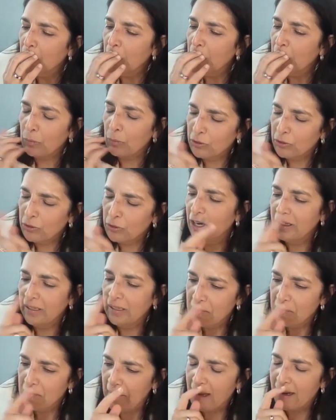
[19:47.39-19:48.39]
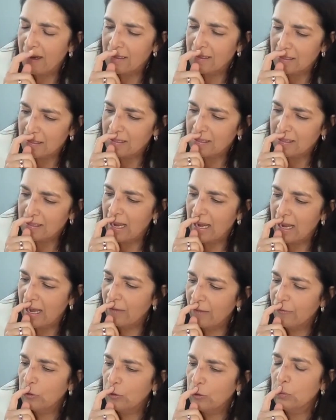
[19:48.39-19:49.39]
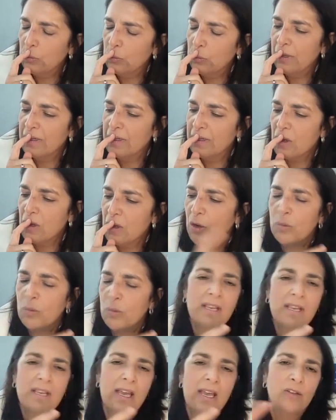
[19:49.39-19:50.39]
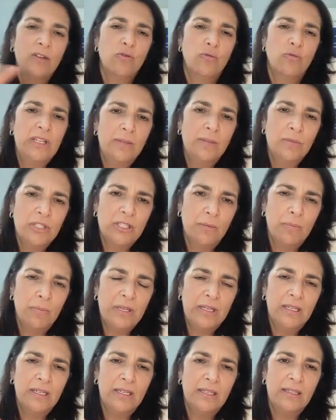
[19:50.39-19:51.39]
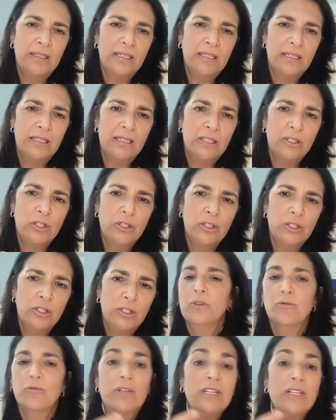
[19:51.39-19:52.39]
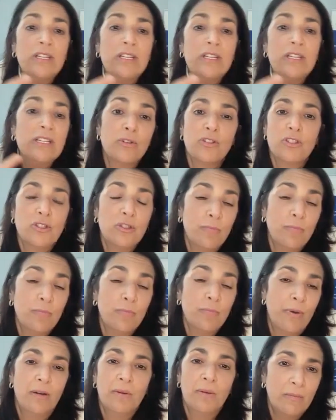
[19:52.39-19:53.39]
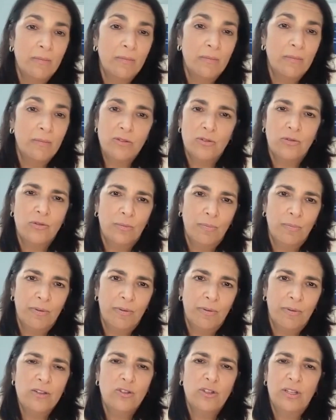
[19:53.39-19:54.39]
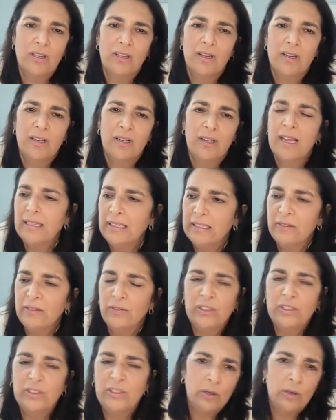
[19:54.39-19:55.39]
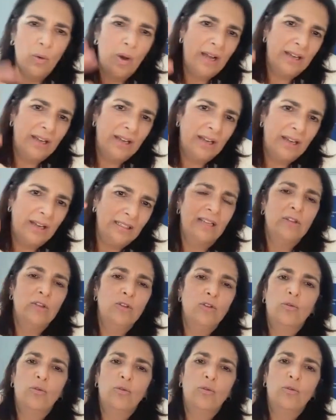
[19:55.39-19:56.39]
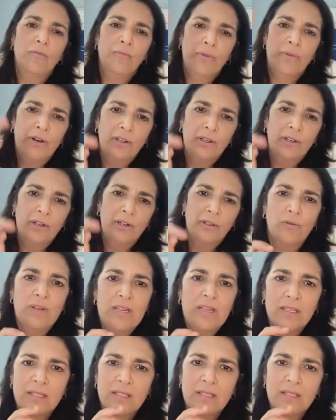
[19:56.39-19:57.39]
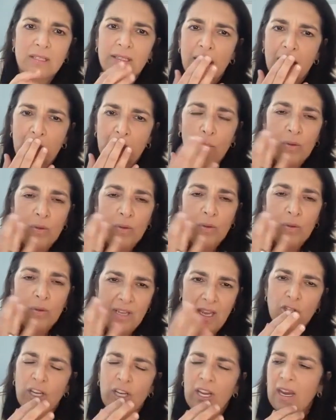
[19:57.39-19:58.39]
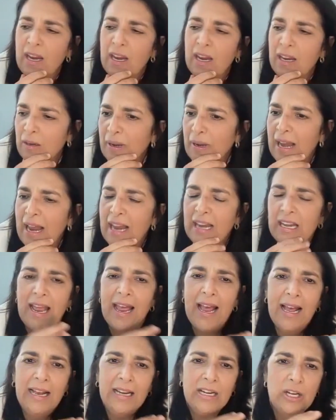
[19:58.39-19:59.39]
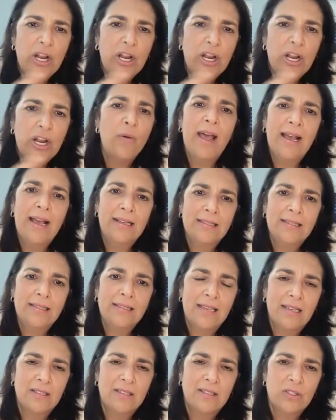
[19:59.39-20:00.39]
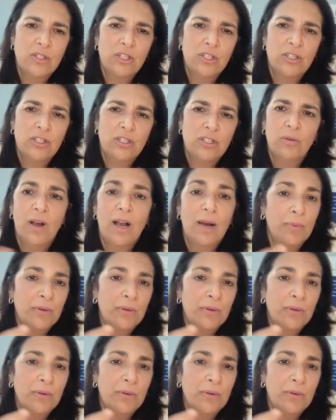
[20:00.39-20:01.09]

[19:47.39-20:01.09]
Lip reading: were talking about as a staff, who always had a dream to be in the human resources department of a major corporation. And he lived in Ioannina in the northern part of Greece, was educated, but had no access to